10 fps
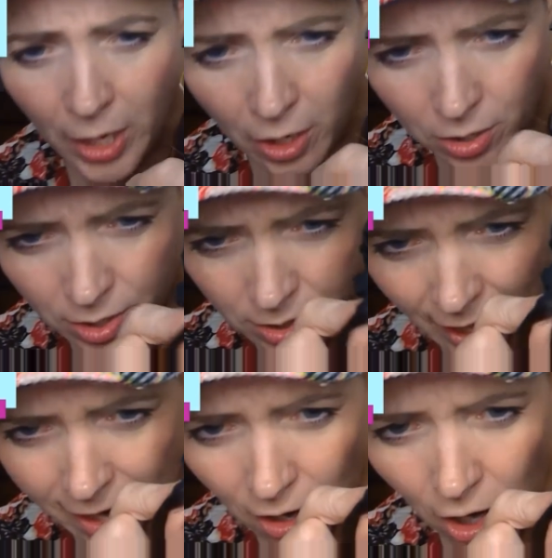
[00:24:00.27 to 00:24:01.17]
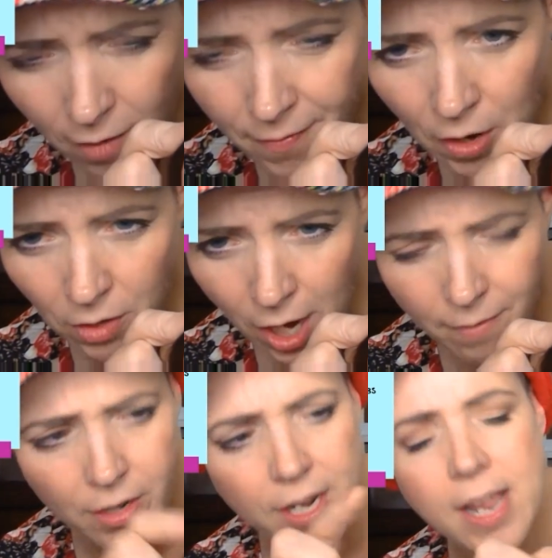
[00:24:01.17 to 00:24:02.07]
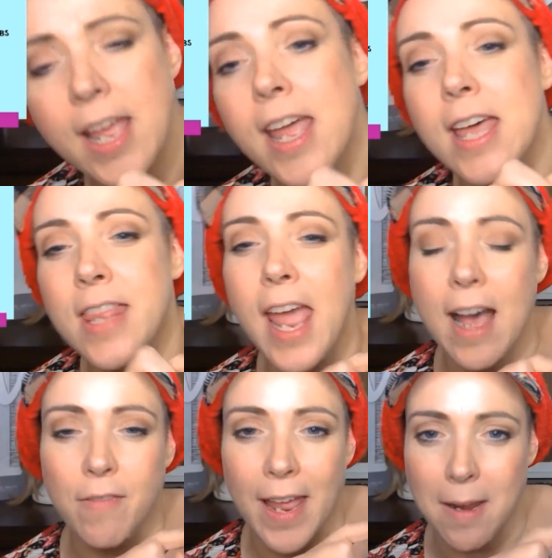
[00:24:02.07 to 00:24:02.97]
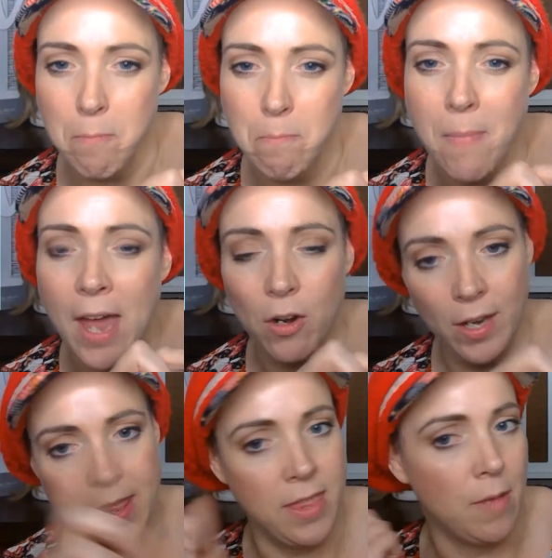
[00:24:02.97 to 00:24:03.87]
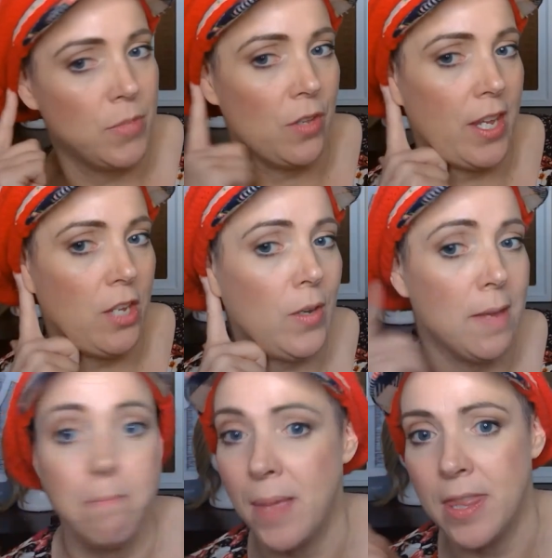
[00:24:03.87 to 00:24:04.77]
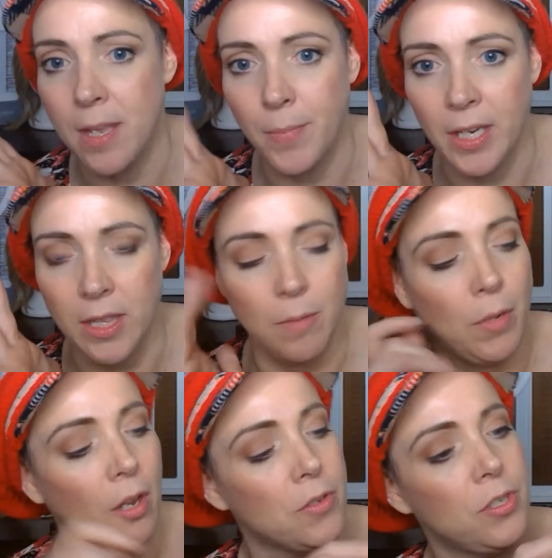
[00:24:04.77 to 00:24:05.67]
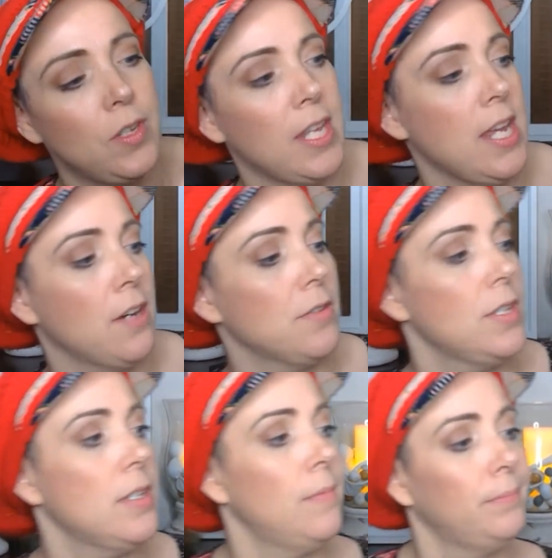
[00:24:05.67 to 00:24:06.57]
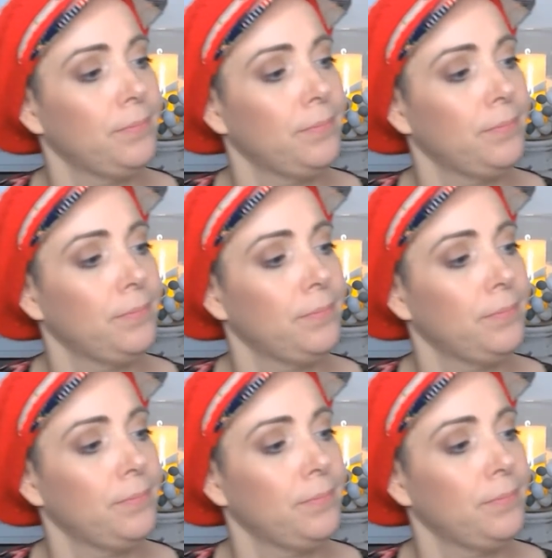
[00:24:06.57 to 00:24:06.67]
that are felt covered, and they have metal in them so that you can bend them and get them close to the ears.